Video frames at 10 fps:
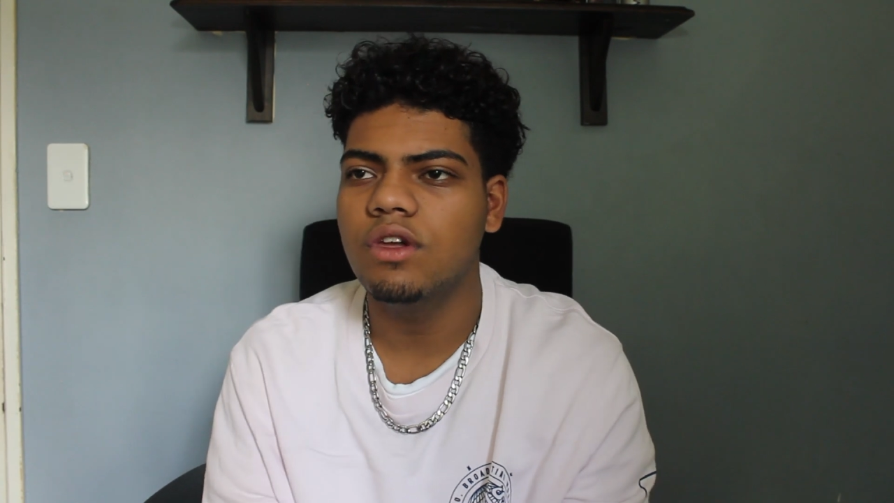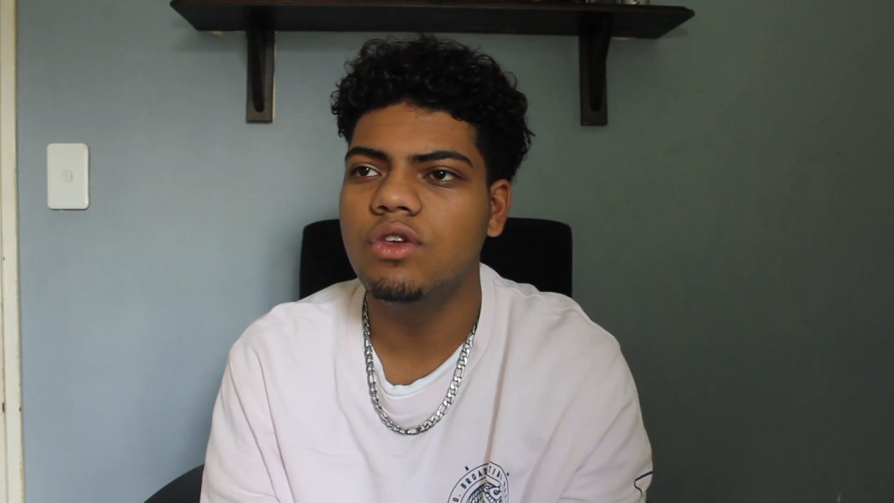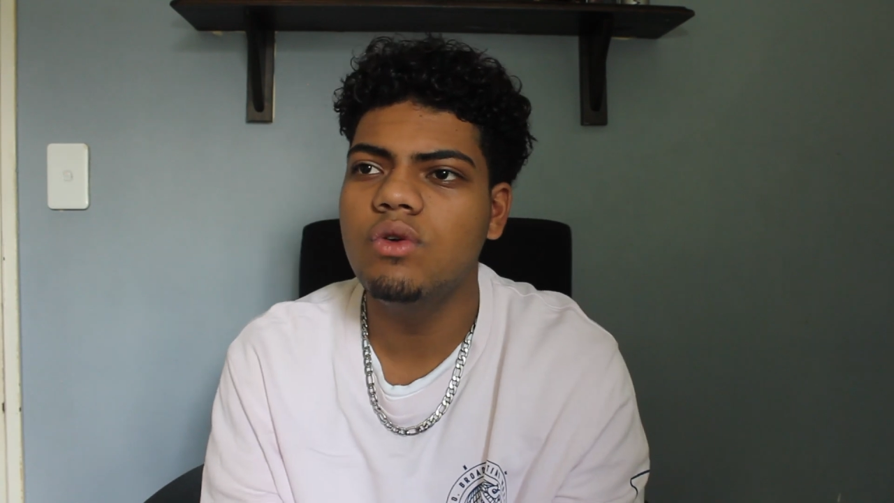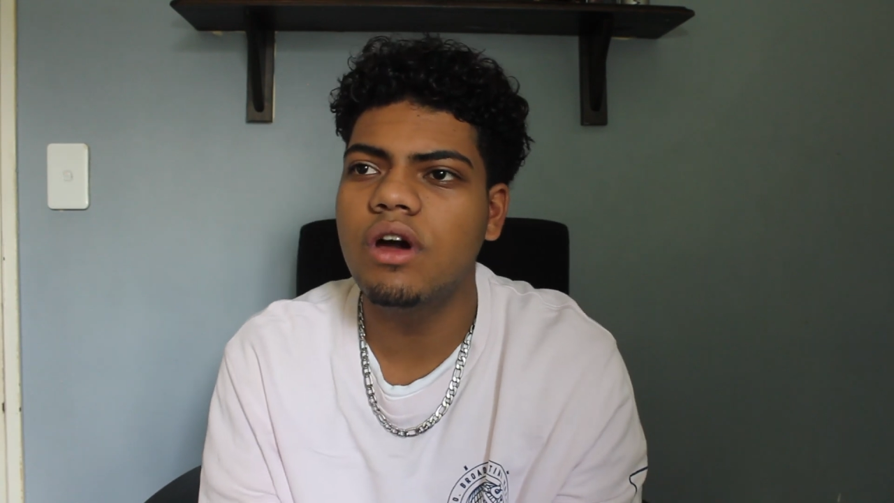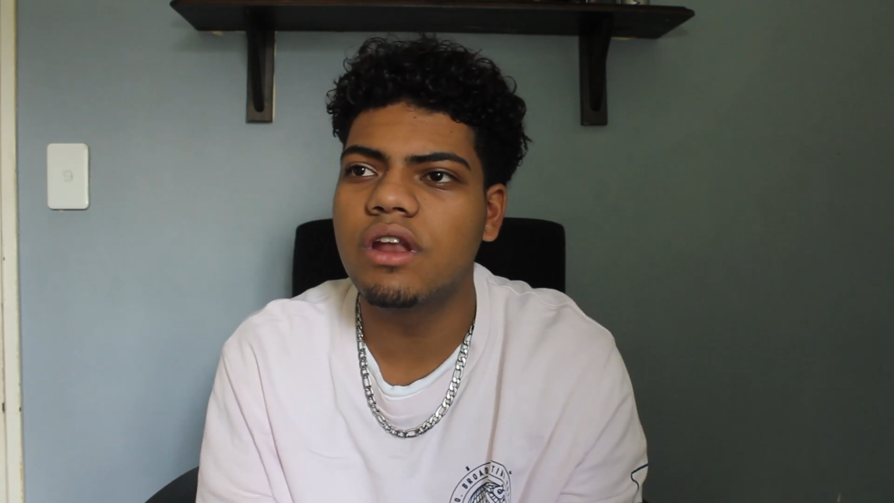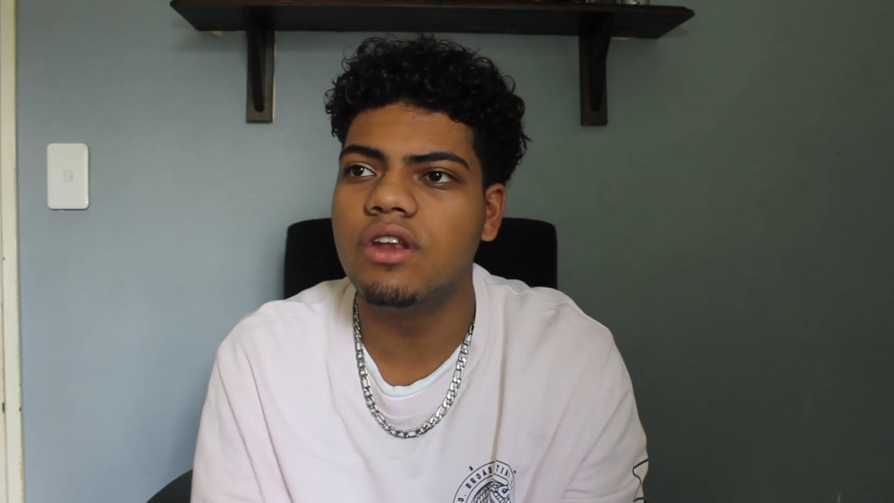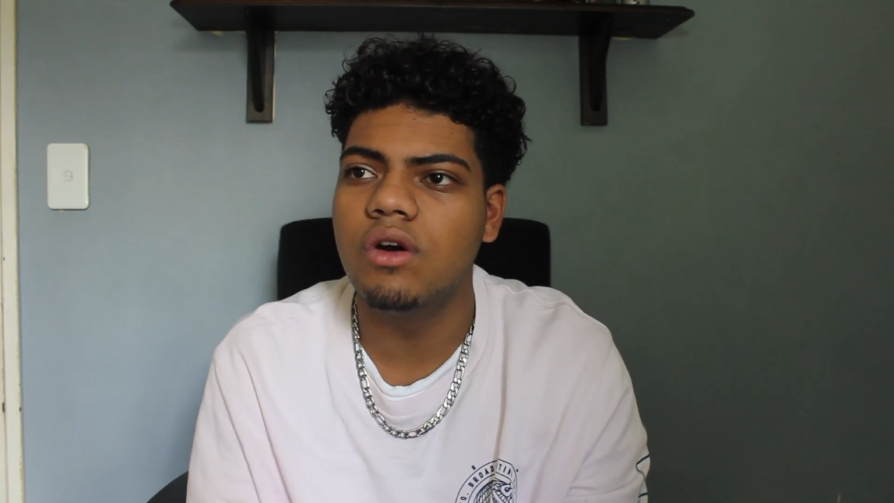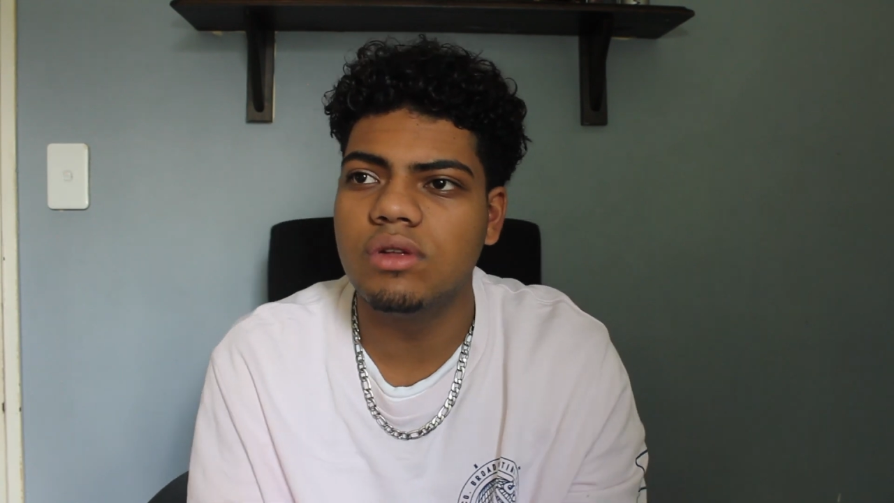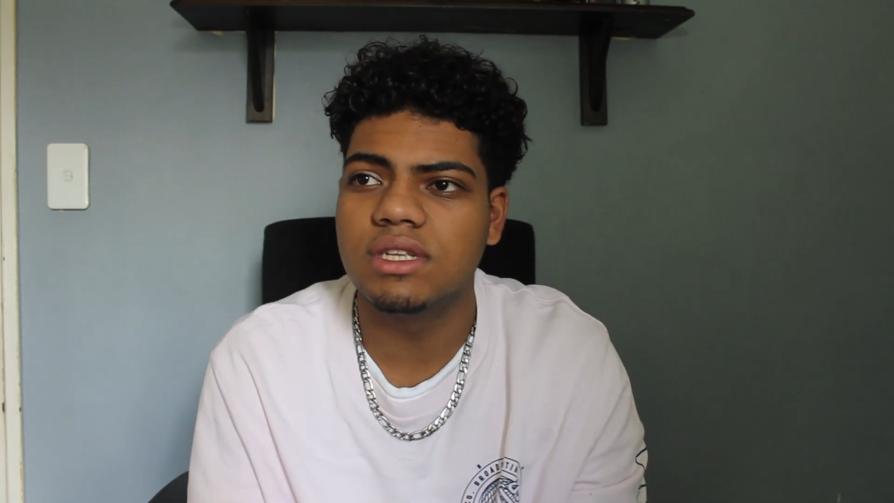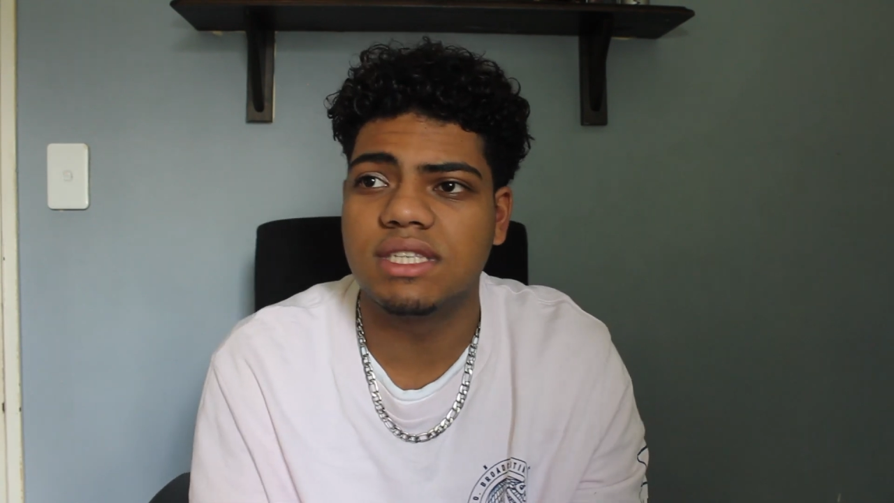you gotta
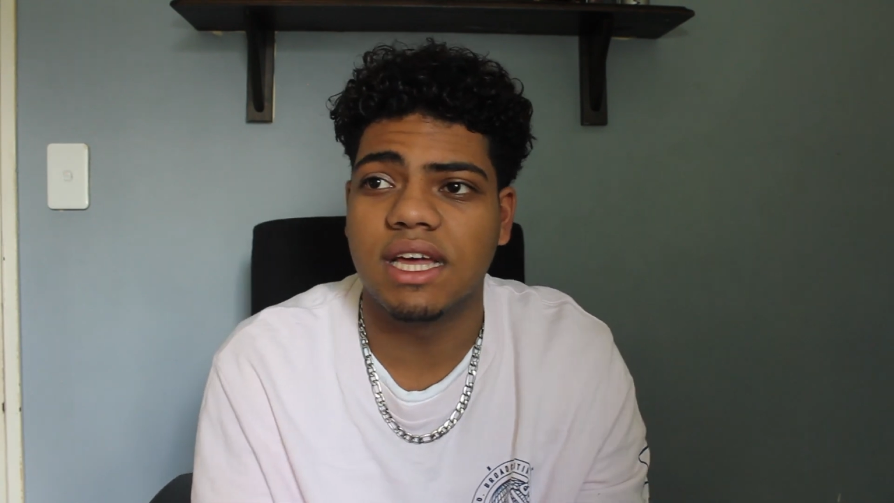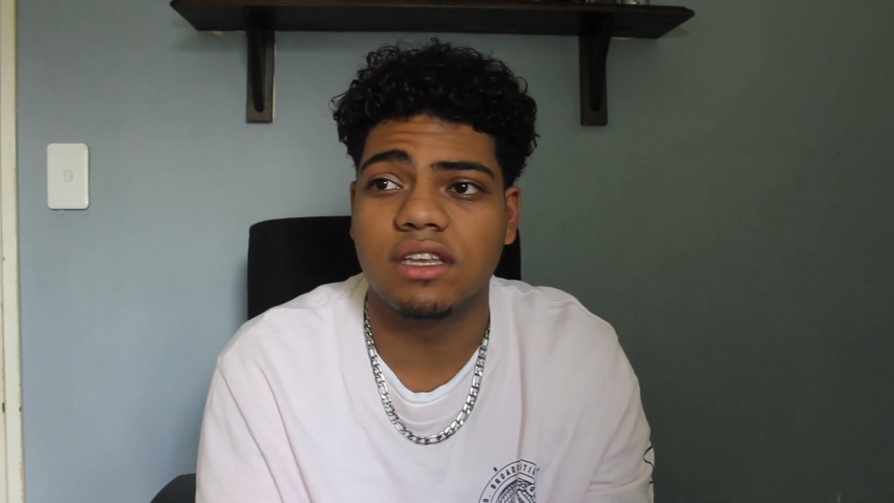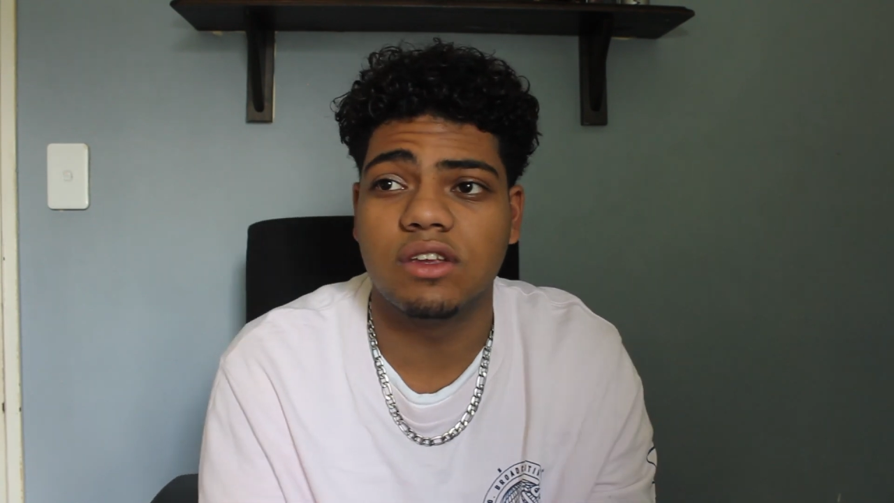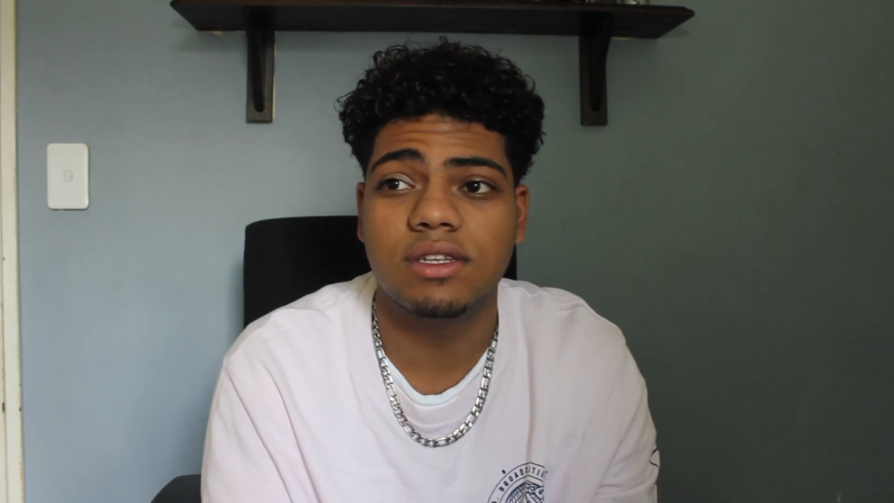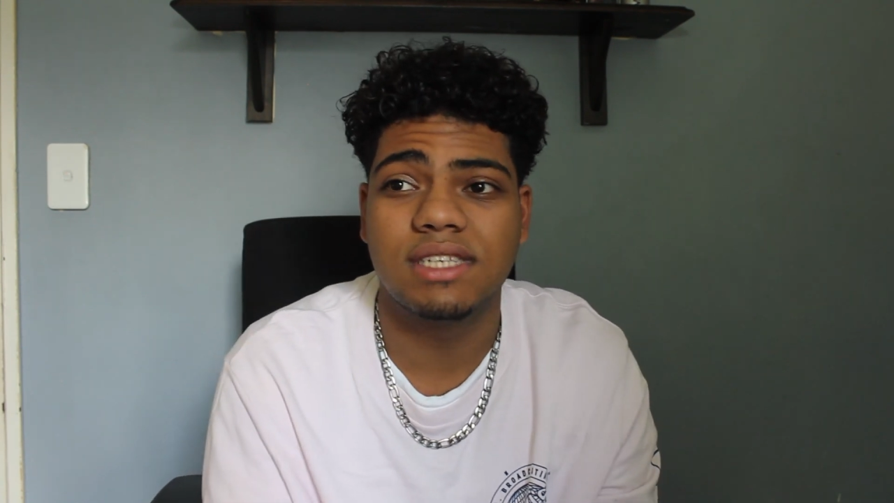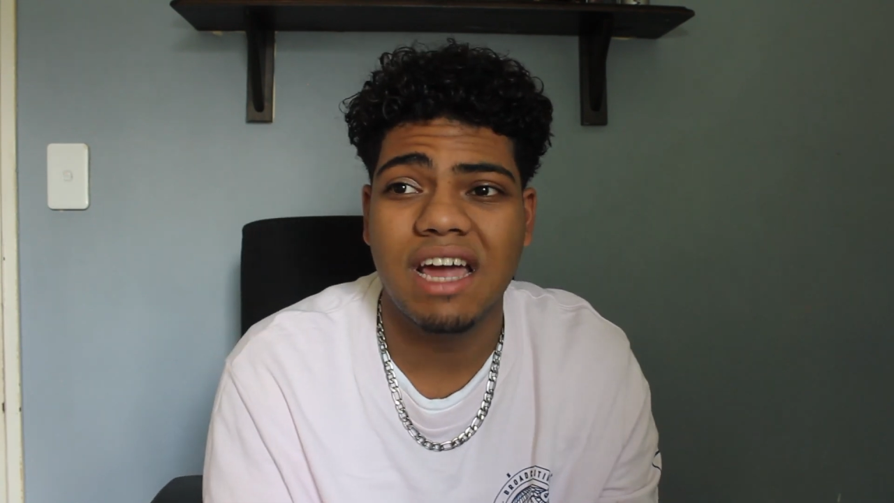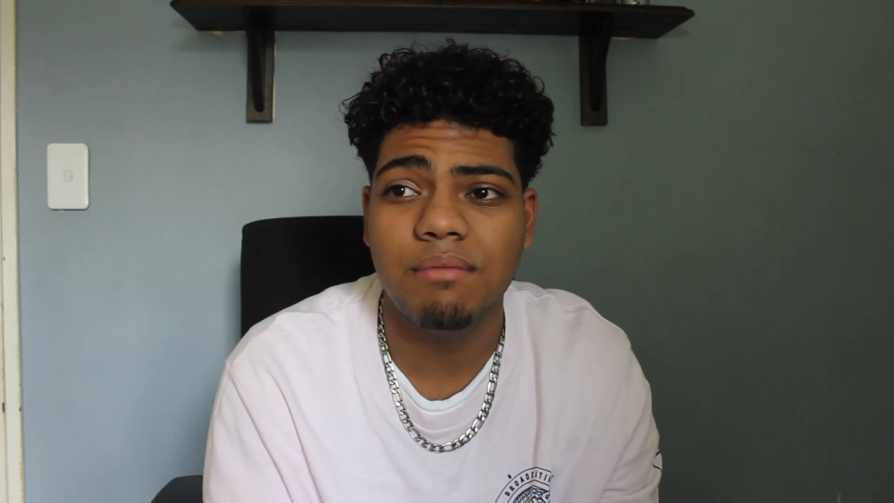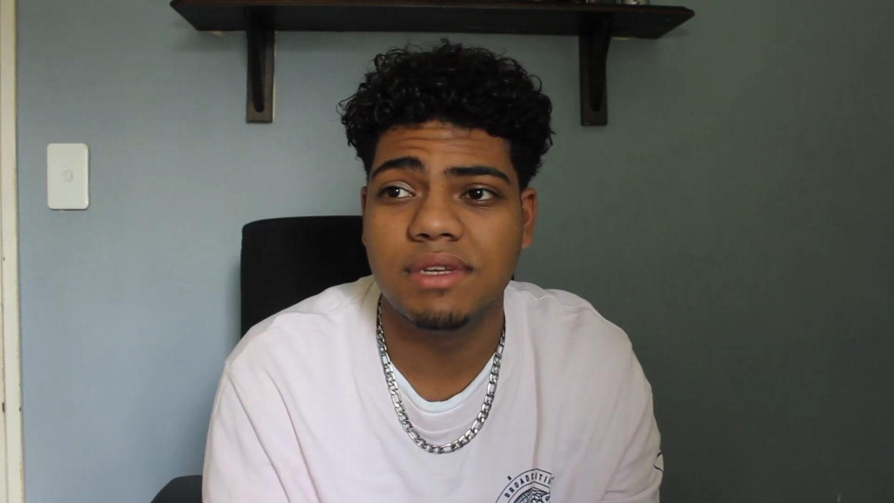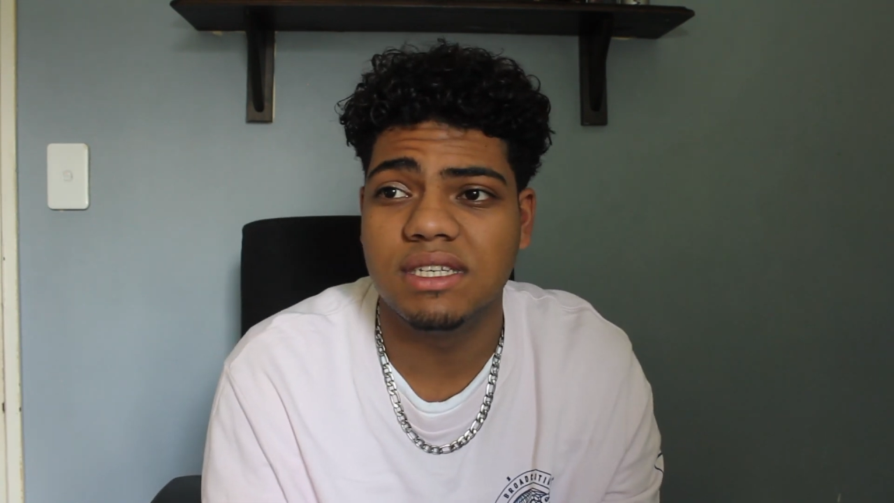notice that your time